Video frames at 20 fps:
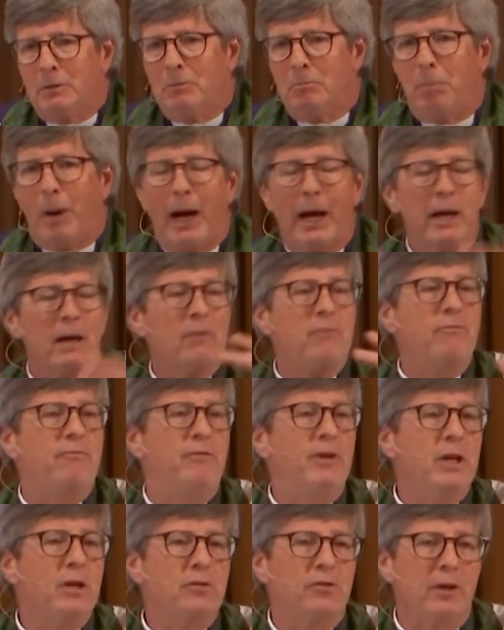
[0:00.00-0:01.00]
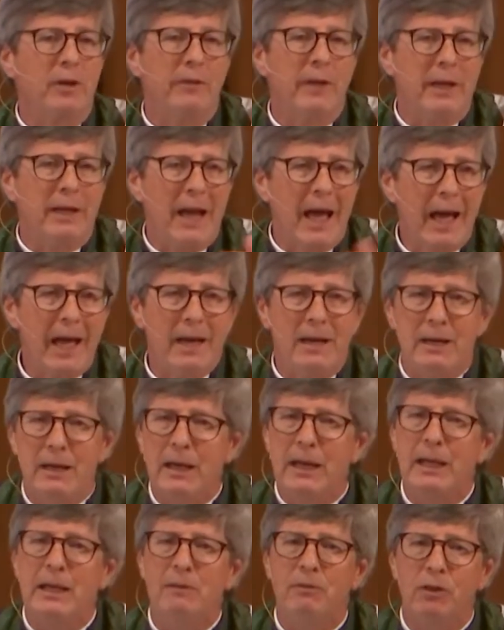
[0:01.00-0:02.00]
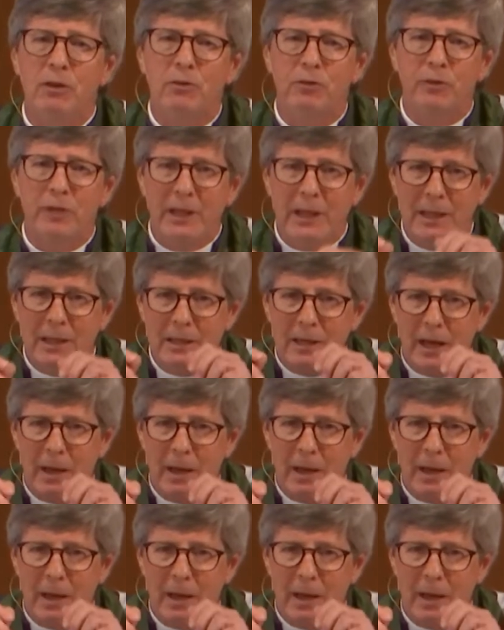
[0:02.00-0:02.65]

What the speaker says: by a vision that hadn't even seemed